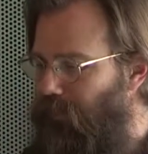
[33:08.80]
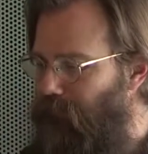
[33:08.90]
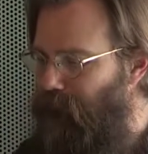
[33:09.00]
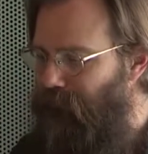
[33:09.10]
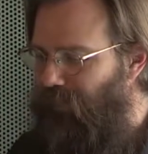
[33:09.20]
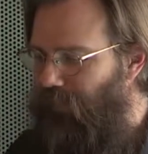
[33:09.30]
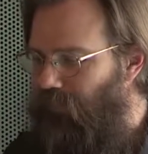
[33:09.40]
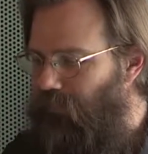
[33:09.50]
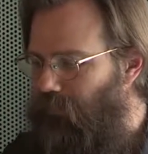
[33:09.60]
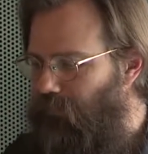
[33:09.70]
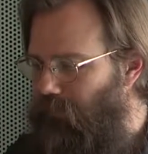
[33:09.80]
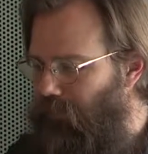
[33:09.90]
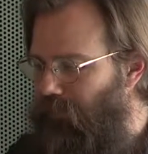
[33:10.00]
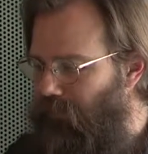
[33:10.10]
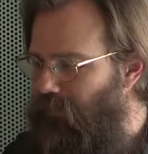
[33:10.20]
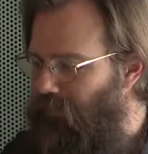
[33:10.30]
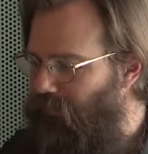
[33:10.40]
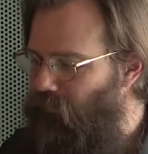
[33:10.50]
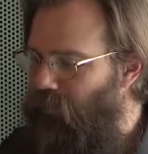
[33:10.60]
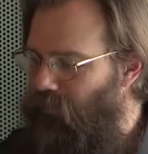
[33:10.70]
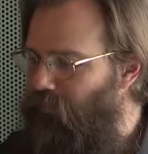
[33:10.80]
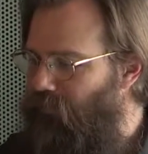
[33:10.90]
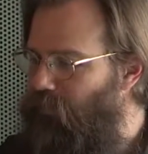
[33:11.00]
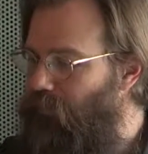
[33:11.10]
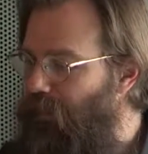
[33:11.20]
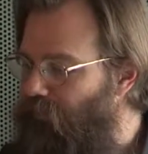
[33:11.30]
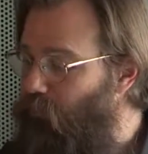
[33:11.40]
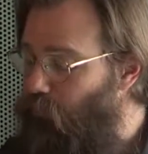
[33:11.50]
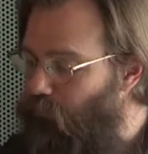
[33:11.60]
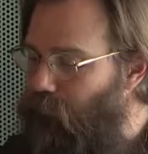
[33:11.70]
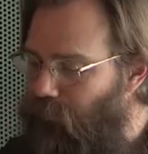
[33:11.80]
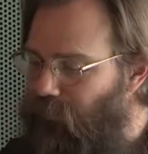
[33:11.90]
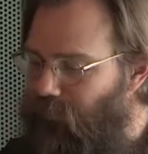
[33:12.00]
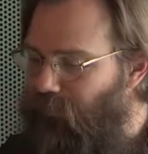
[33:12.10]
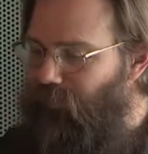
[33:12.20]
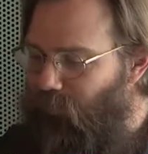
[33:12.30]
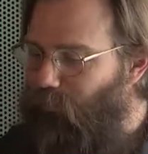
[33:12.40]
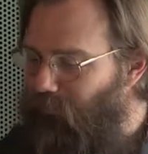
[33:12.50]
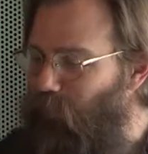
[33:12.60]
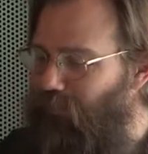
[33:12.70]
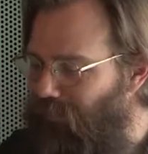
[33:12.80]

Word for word: um, that until they do, that we've got